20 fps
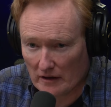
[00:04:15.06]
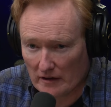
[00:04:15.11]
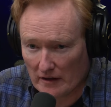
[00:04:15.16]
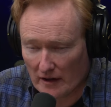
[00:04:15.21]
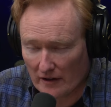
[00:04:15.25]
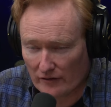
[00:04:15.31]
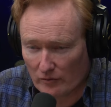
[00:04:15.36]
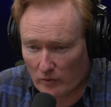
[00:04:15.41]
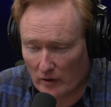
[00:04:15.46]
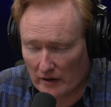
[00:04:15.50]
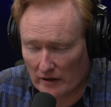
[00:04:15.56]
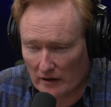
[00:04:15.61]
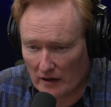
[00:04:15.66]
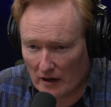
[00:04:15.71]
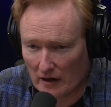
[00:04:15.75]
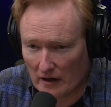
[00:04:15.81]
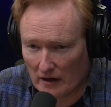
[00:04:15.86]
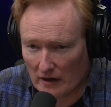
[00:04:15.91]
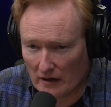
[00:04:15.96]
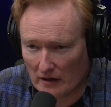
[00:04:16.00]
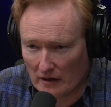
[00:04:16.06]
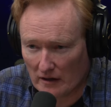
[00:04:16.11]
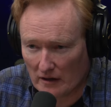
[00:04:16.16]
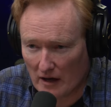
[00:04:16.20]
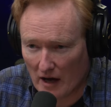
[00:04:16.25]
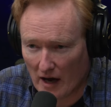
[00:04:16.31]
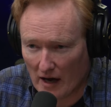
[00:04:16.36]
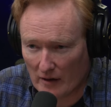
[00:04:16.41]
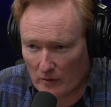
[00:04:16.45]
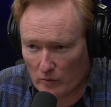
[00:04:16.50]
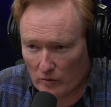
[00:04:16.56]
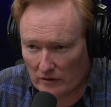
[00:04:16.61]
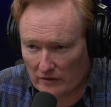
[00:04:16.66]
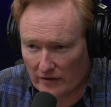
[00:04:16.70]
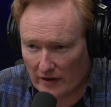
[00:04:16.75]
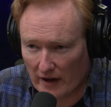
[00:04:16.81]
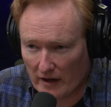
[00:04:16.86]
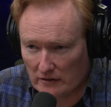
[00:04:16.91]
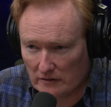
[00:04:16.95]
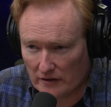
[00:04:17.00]
Guess what? Uh, I will
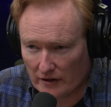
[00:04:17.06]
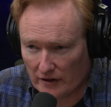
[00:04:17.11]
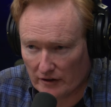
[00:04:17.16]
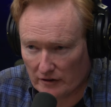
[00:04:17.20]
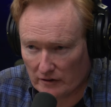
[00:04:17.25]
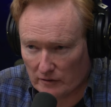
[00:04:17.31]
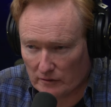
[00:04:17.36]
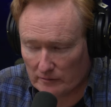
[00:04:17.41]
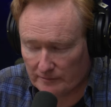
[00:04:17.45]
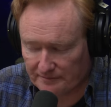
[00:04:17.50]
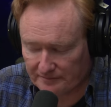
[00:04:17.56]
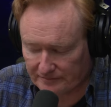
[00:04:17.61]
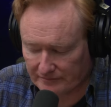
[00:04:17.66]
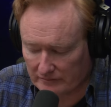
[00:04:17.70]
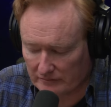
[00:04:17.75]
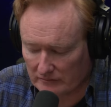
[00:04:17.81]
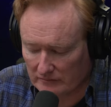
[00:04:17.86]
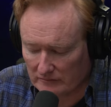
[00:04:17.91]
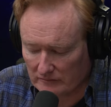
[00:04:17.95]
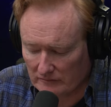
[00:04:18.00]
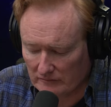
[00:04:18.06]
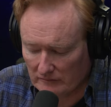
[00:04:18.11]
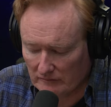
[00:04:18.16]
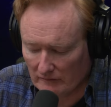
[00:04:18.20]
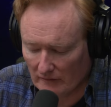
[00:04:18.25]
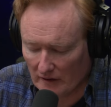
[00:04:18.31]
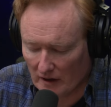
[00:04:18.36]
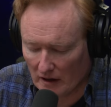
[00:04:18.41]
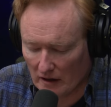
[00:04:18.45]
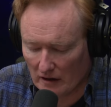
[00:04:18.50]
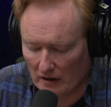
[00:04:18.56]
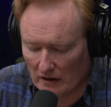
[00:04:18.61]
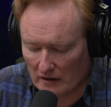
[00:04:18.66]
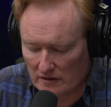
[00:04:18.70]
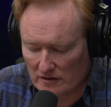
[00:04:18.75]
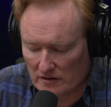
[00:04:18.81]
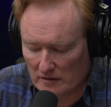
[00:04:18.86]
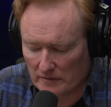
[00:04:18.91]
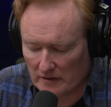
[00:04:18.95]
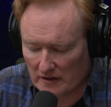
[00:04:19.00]
tell you uh,
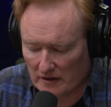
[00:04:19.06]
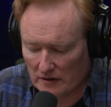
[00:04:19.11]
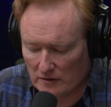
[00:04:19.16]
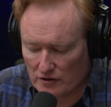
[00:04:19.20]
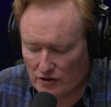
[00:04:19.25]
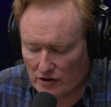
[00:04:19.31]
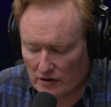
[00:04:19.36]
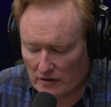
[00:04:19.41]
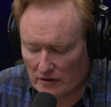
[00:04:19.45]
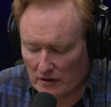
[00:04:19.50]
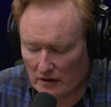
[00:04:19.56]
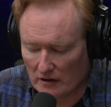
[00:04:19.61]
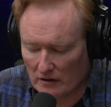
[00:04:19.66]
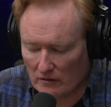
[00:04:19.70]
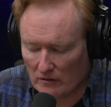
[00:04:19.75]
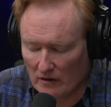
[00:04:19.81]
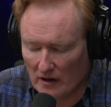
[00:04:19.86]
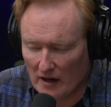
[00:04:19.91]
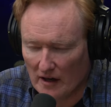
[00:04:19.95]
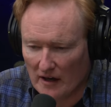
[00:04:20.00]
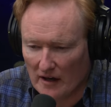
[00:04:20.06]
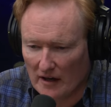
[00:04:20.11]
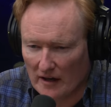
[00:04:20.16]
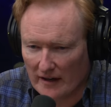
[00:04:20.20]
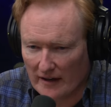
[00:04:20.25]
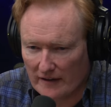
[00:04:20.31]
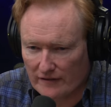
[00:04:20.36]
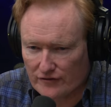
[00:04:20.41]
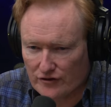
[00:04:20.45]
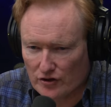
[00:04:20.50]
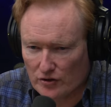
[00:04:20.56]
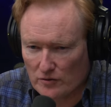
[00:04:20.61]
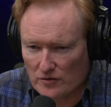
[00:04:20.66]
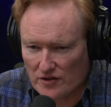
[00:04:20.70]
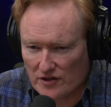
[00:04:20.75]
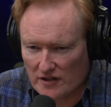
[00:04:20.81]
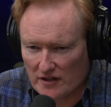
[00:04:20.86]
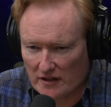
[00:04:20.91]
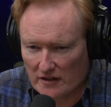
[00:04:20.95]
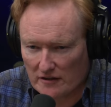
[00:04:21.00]
something that you should know. I have two
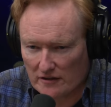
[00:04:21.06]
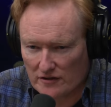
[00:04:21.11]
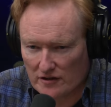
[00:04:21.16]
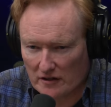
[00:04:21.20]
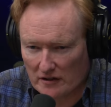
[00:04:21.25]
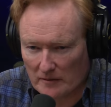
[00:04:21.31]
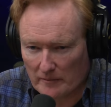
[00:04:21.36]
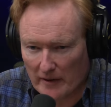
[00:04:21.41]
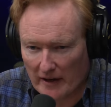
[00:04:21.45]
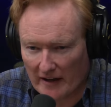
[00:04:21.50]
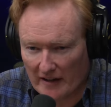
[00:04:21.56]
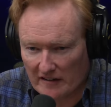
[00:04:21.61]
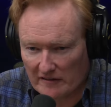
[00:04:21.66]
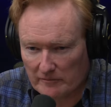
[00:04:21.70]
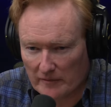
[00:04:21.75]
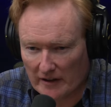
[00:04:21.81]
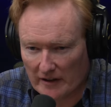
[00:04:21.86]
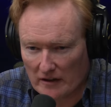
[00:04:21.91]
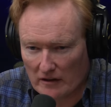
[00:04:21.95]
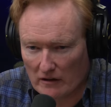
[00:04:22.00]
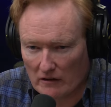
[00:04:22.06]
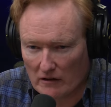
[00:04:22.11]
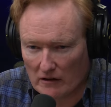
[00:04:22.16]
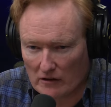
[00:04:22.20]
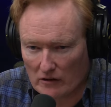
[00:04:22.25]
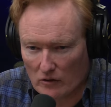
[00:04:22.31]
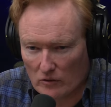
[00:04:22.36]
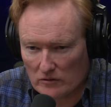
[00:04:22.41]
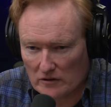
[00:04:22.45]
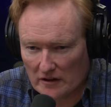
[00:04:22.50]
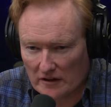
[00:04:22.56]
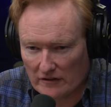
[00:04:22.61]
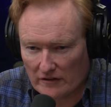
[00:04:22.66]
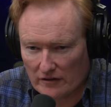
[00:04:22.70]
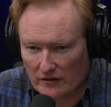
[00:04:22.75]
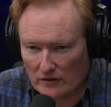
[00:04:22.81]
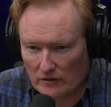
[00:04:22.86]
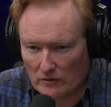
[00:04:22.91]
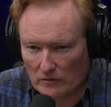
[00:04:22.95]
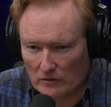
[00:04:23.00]
stickers mm -hmm. on the back of my car. Only
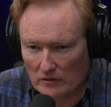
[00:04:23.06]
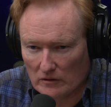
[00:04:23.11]
two.